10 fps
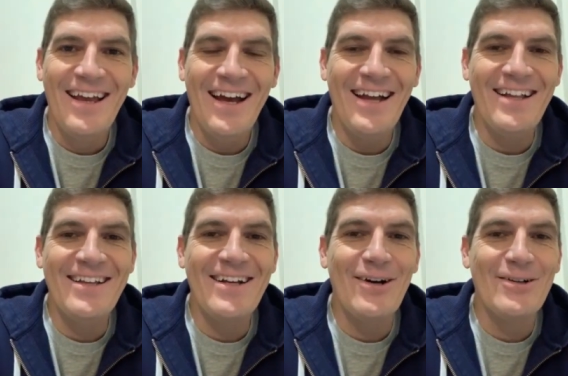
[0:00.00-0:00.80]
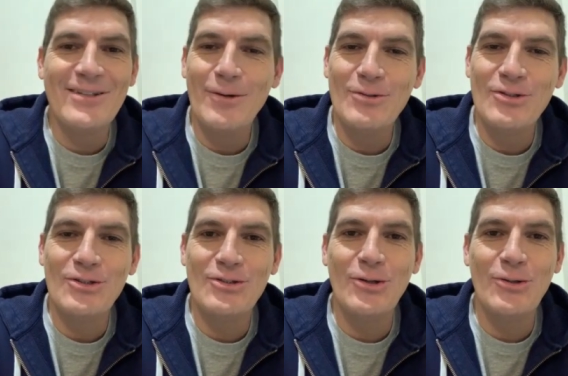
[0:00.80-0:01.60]
I didn't go. I was not
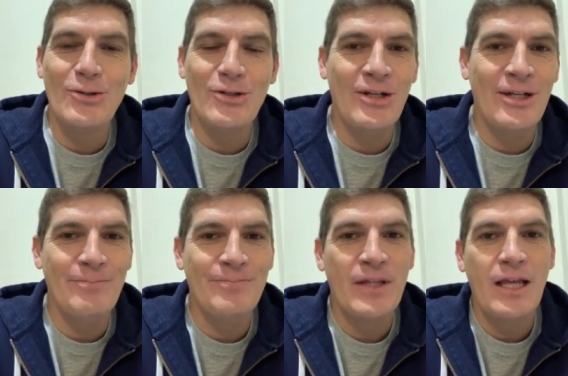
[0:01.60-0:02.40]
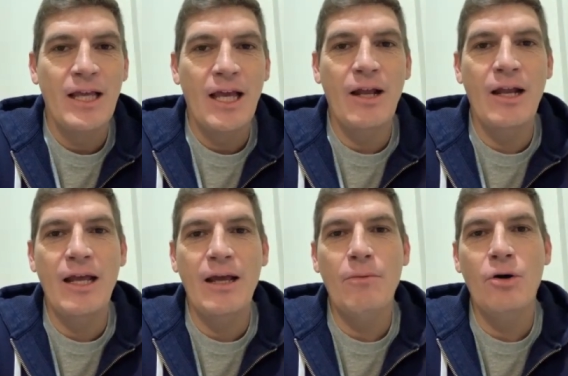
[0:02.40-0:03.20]
so good on them. And
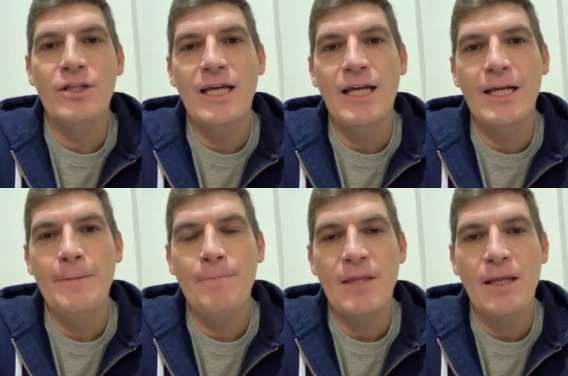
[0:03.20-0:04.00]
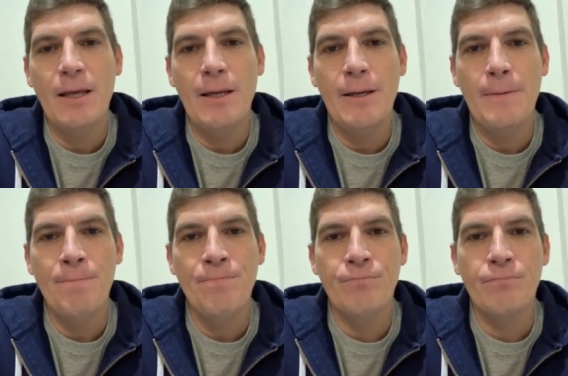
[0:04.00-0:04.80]
uh, one day,
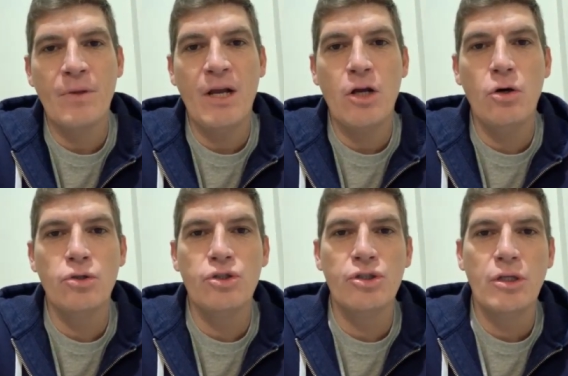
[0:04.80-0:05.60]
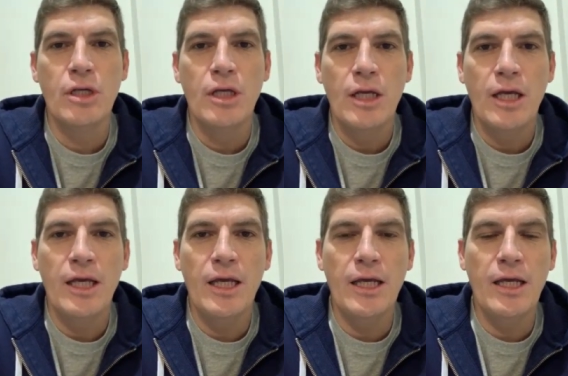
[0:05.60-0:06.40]
um, my coach uh,
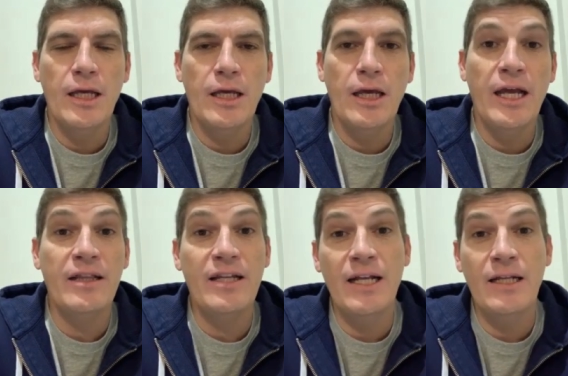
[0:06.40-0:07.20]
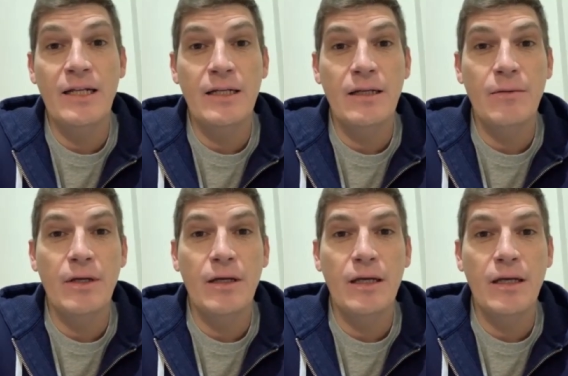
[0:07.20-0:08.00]
and training
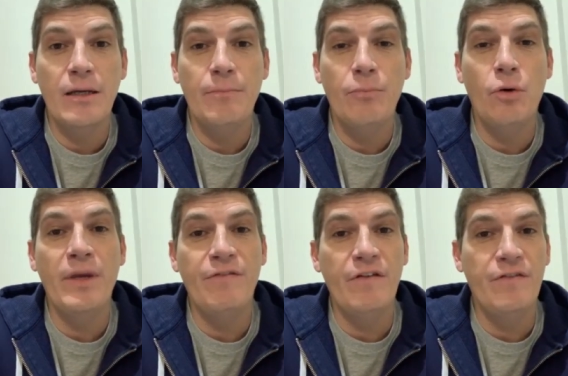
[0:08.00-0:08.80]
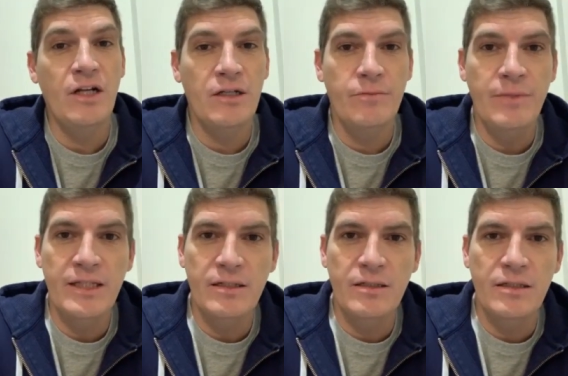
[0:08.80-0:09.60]
uh, put me a 1500
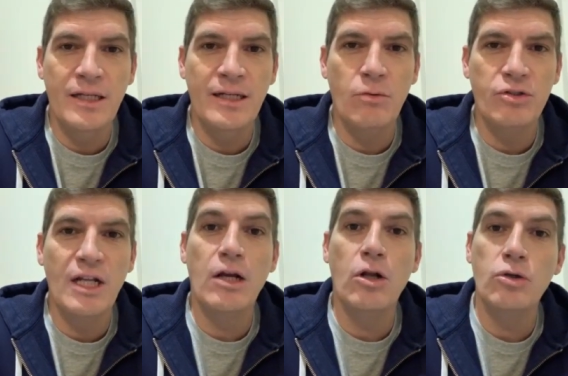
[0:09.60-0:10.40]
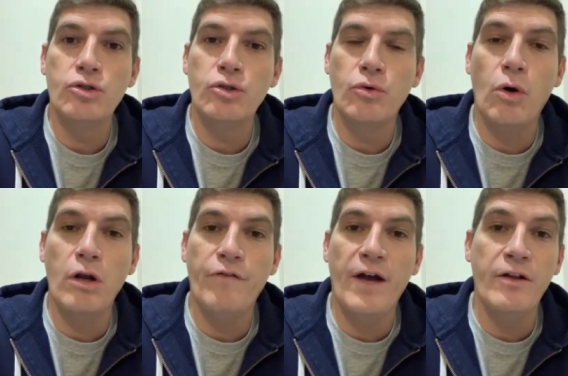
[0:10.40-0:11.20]
meter, and I was really close to
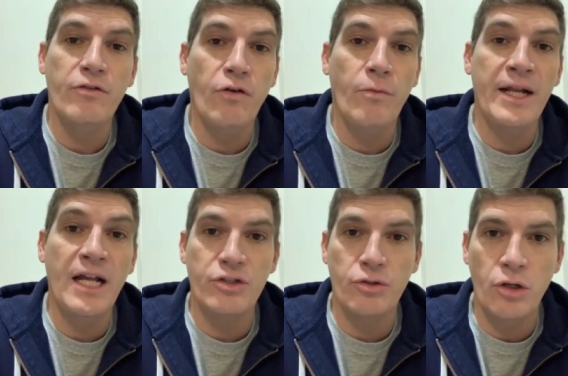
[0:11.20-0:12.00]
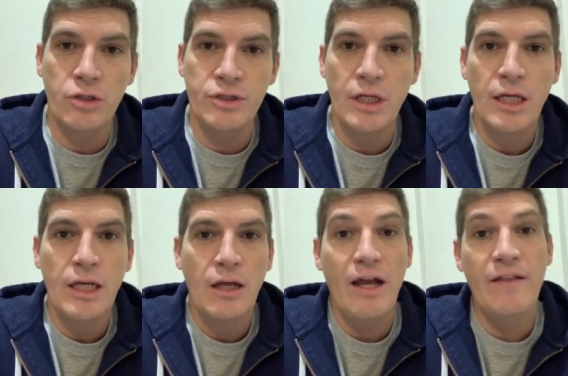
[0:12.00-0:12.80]
qualifying for my nationals
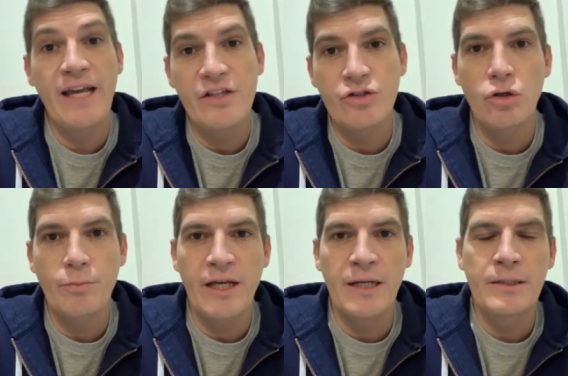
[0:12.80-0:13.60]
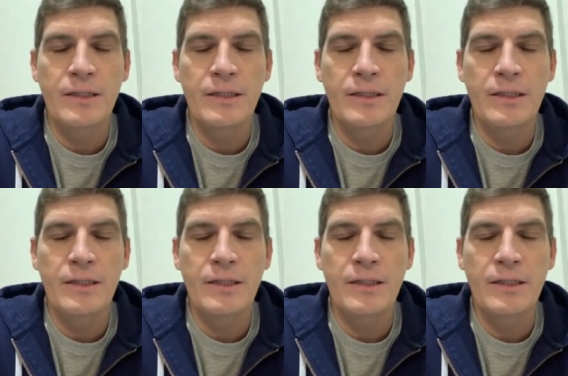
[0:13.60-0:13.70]
and the age group then.